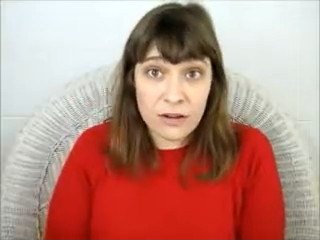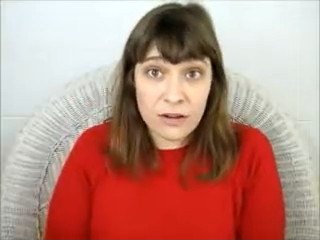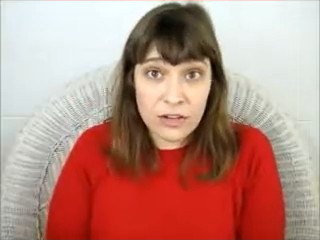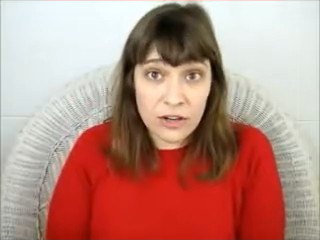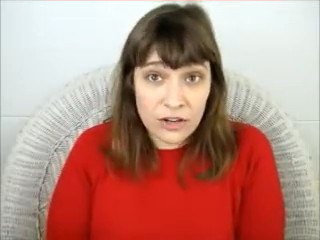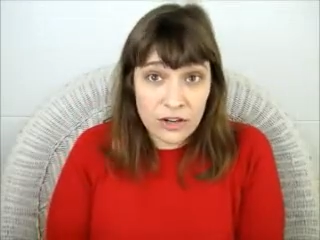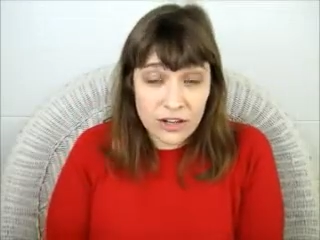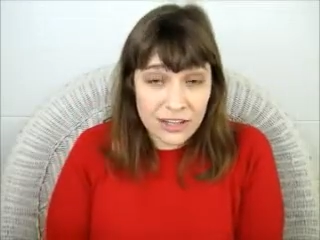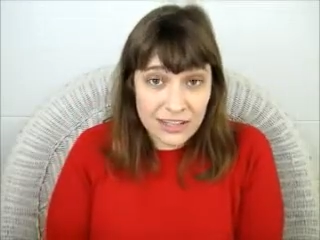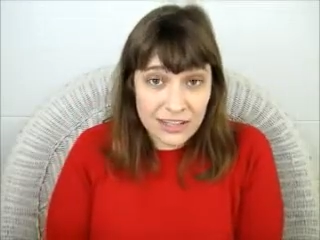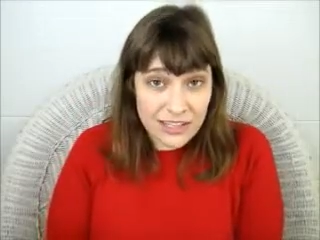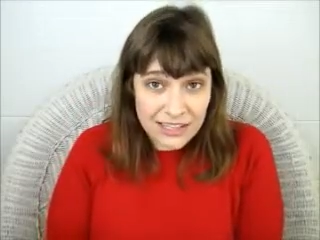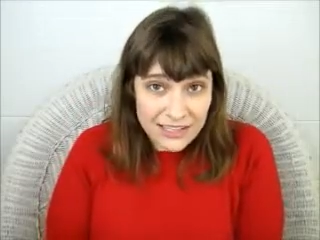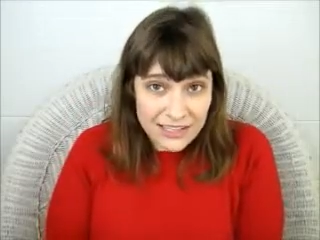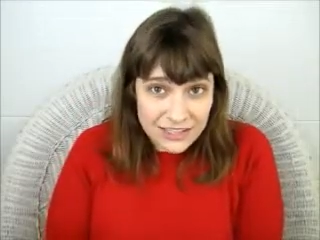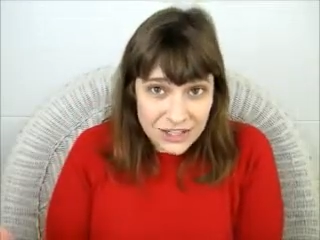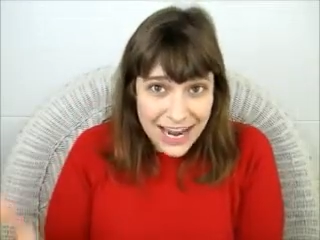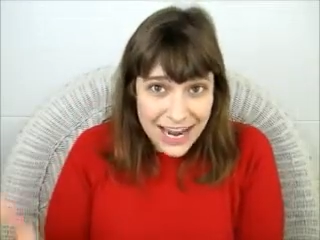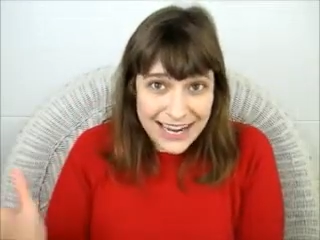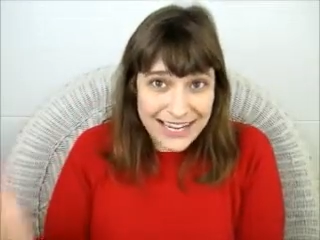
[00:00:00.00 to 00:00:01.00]
You, you,
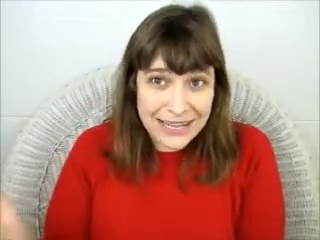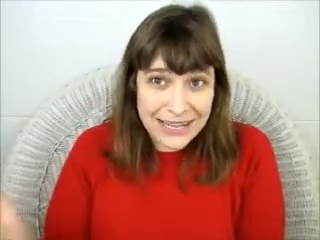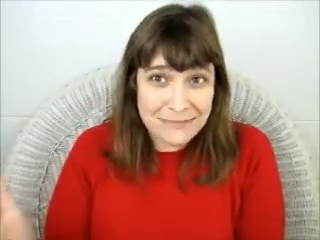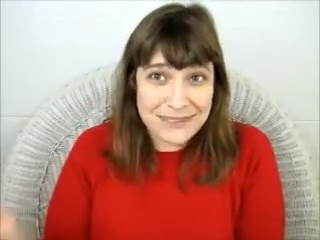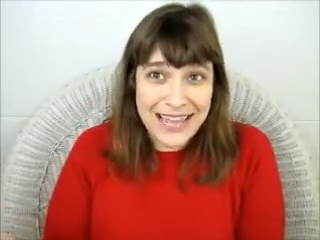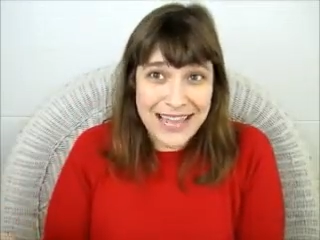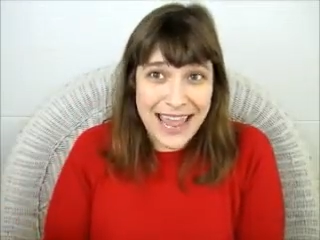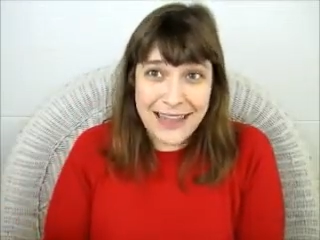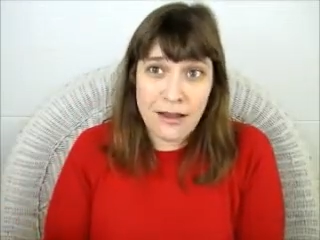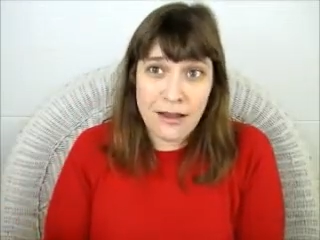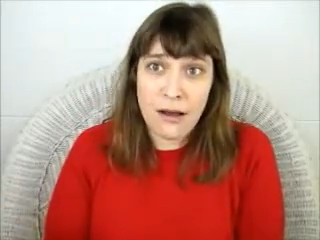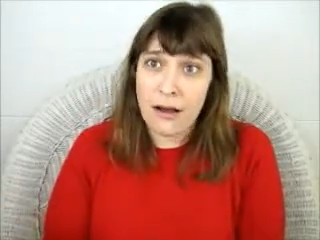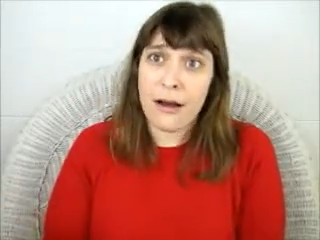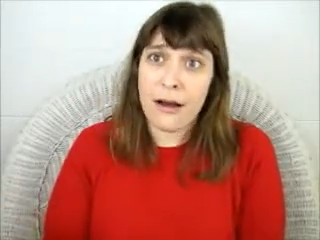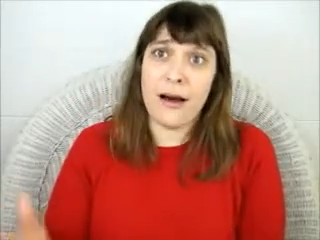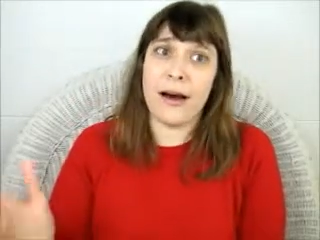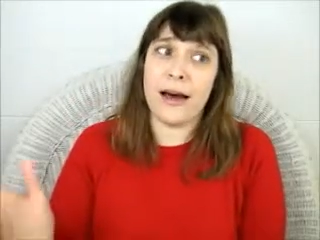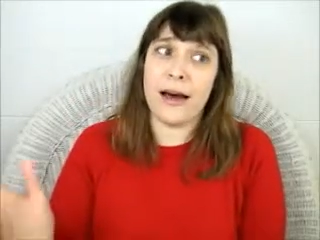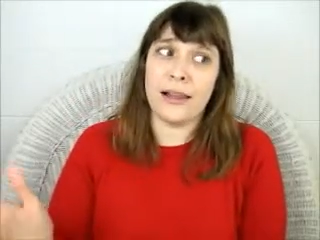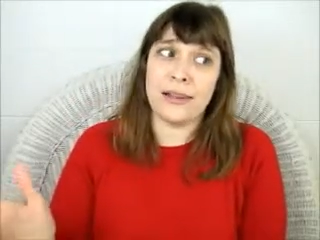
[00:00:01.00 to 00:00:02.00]
Jack keeps saying,
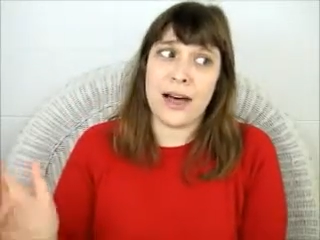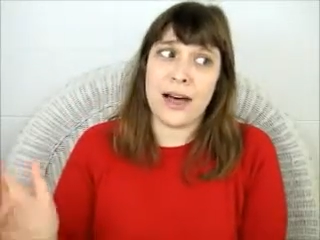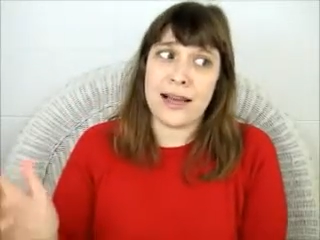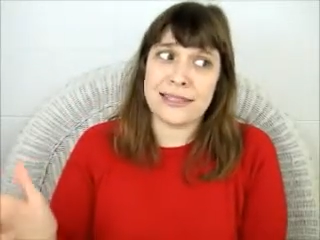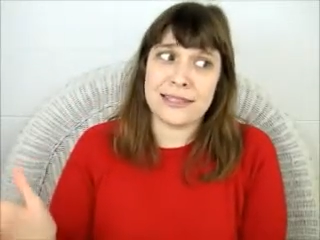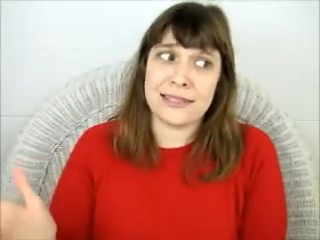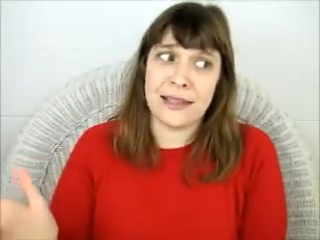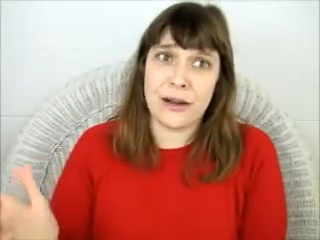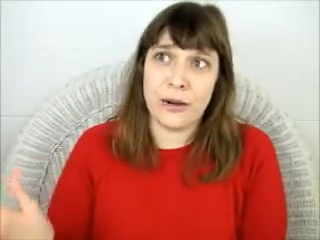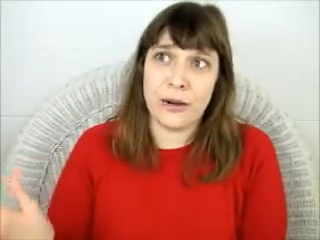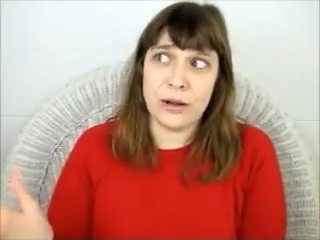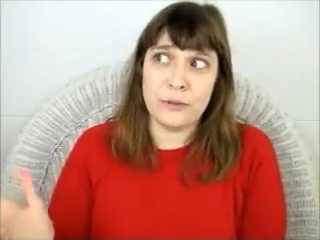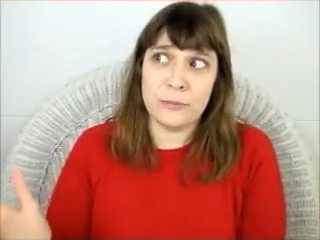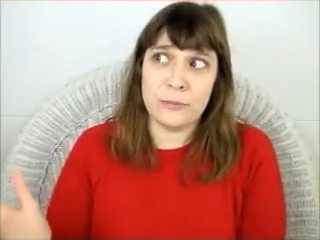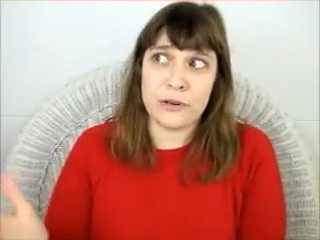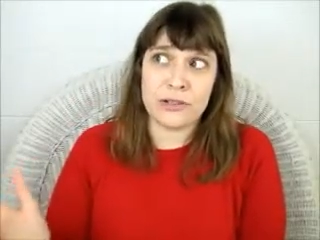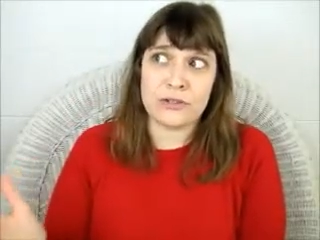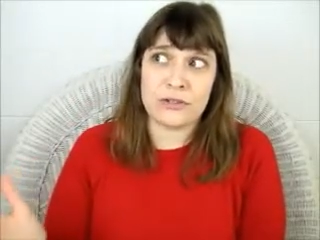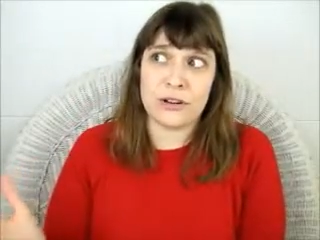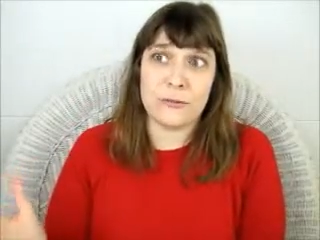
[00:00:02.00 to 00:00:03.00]
"Oh, I lost the old
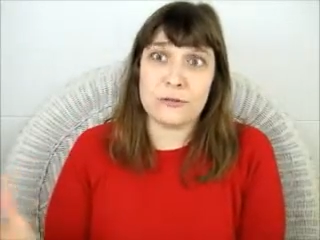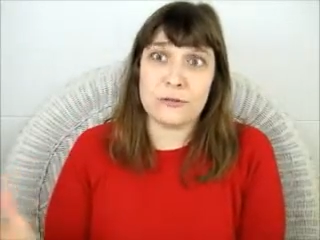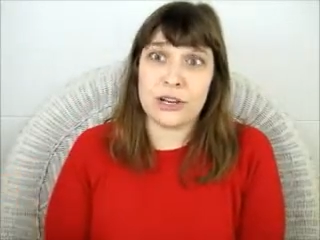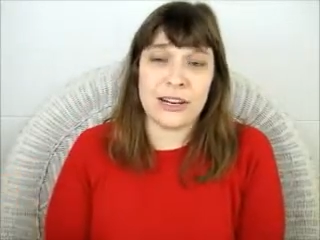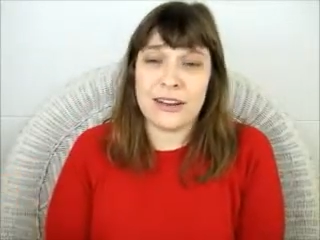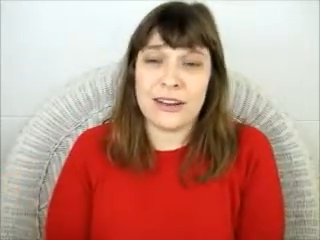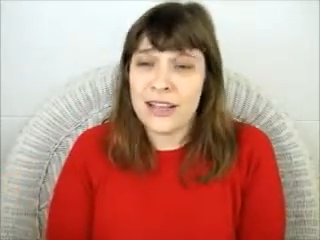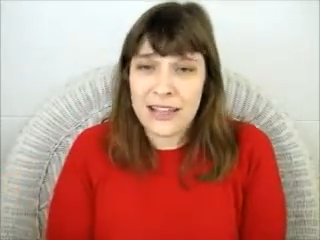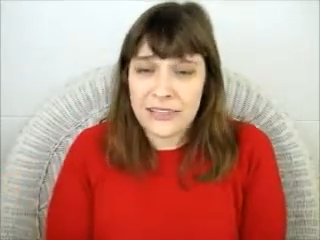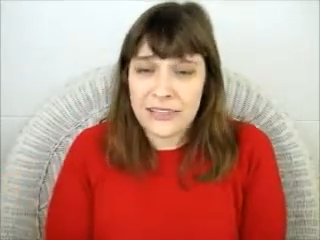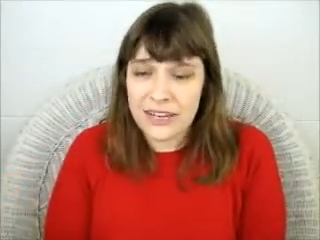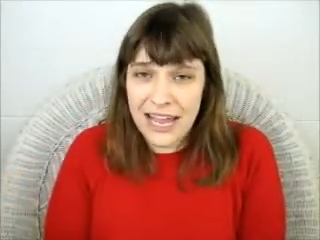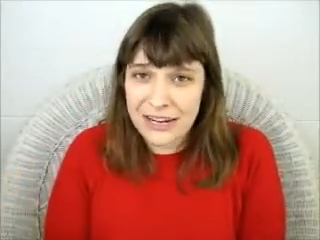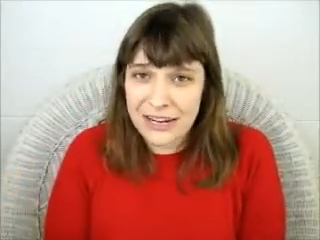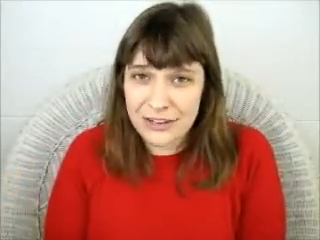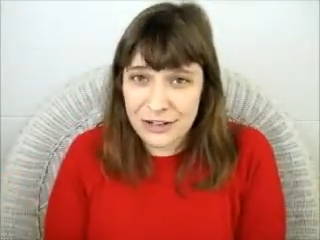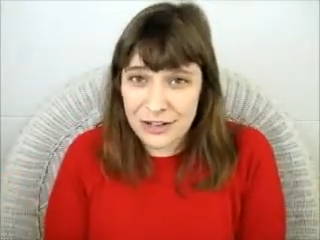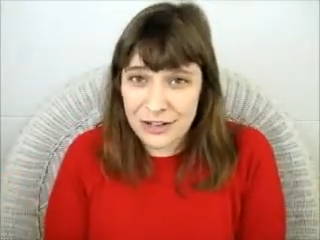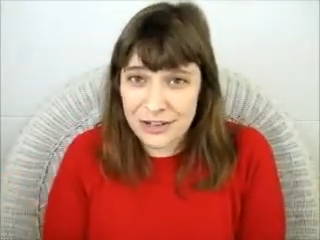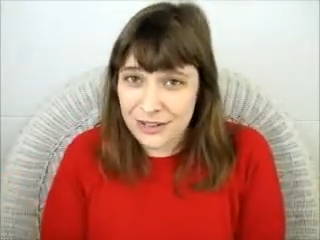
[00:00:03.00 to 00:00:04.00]
prescription." The
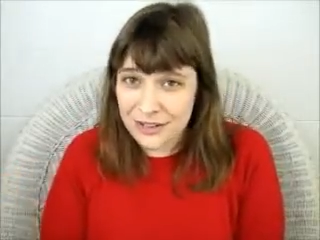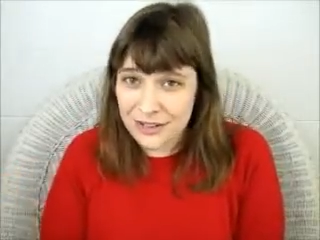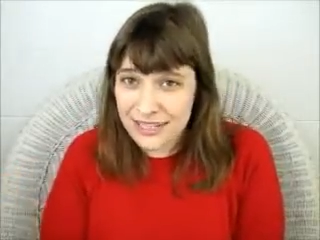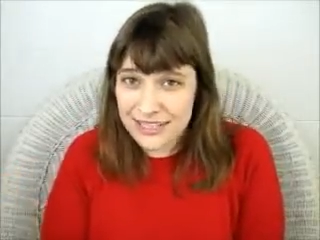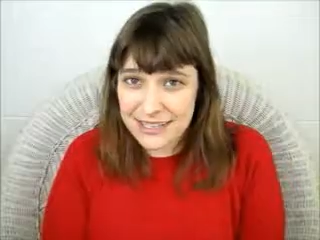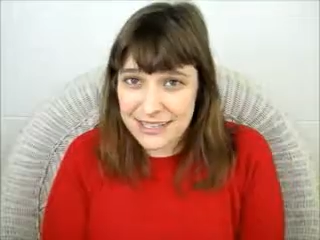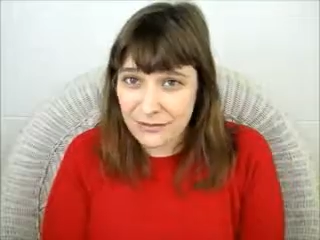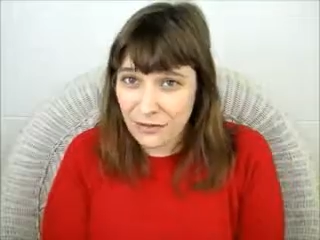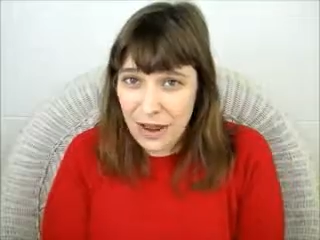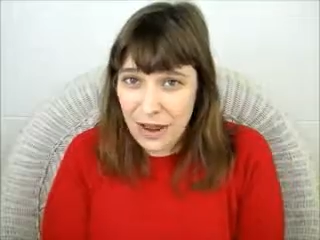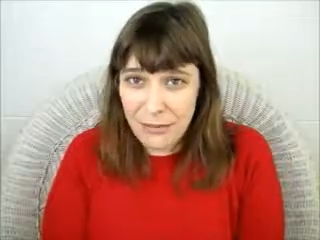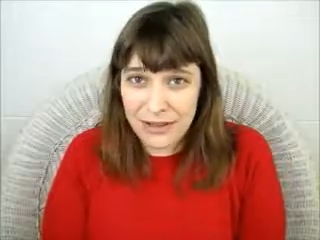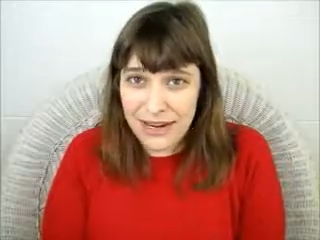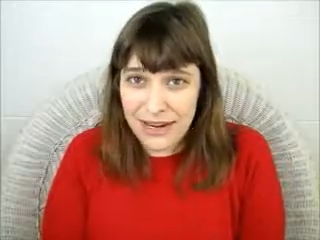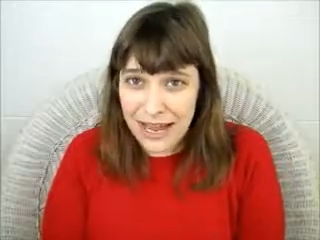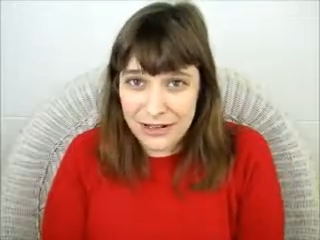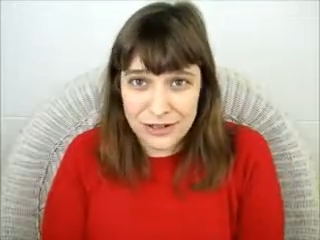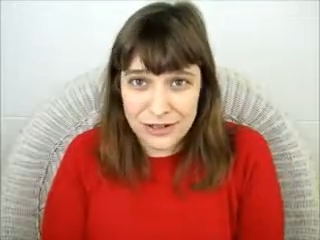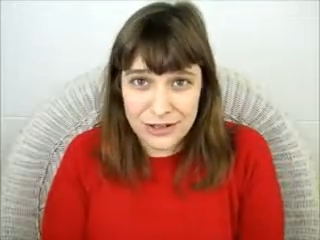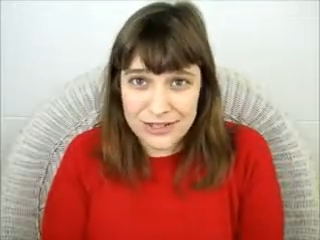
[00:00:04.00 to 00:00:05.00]
doctor, his family
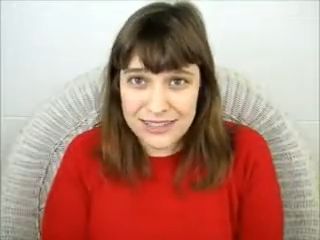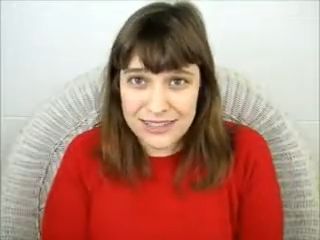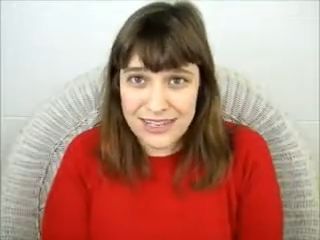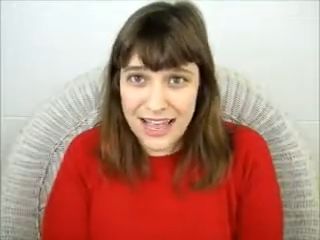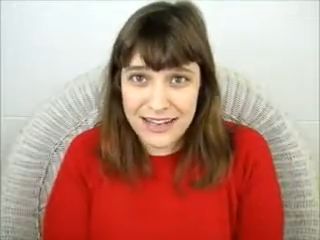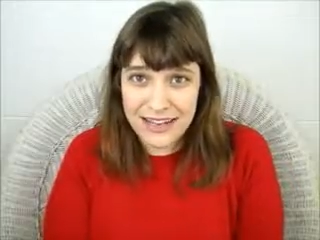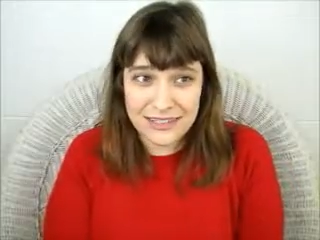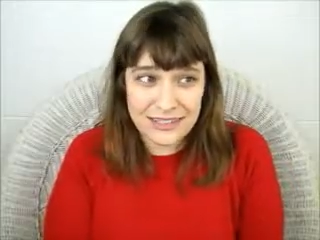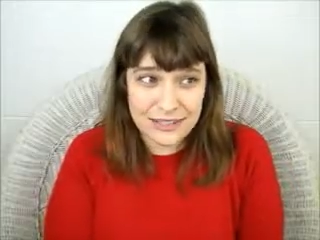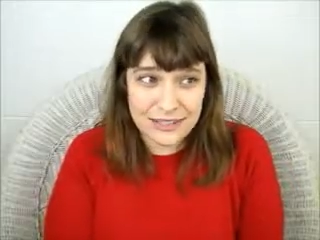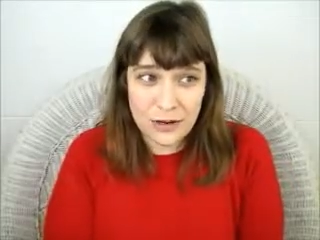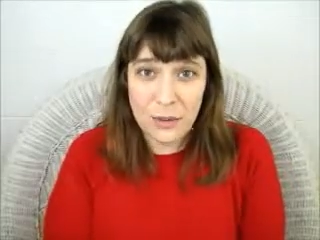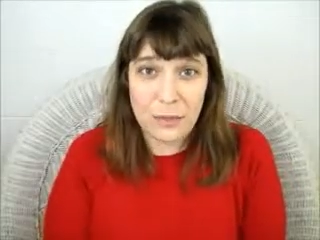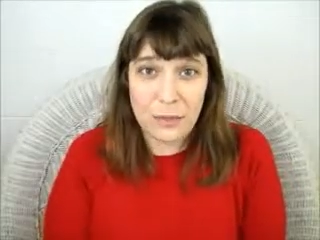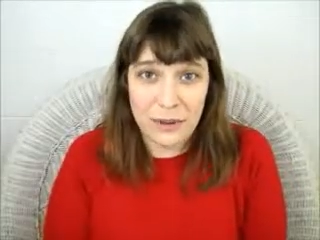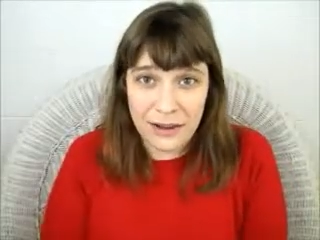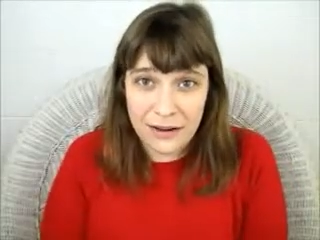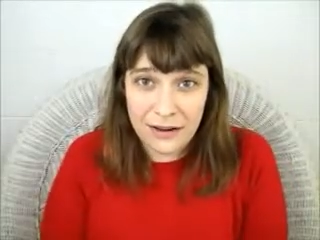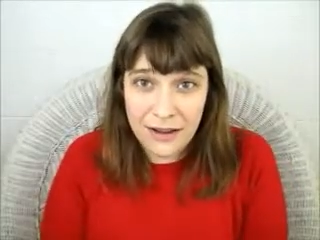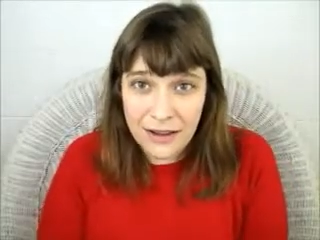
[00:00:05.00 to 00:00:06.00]
doctor, is not
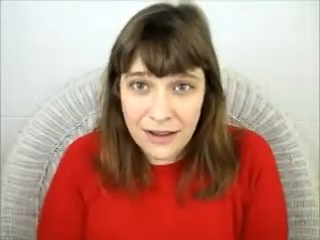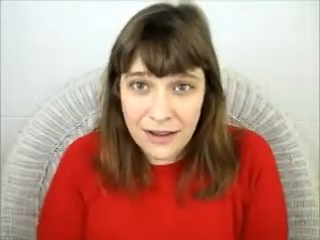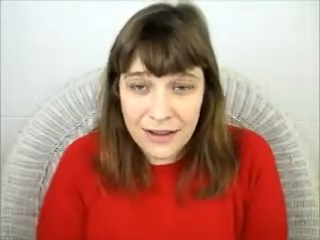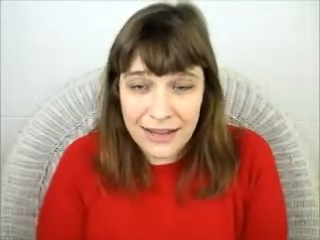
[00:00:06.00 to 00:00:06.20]
stupid.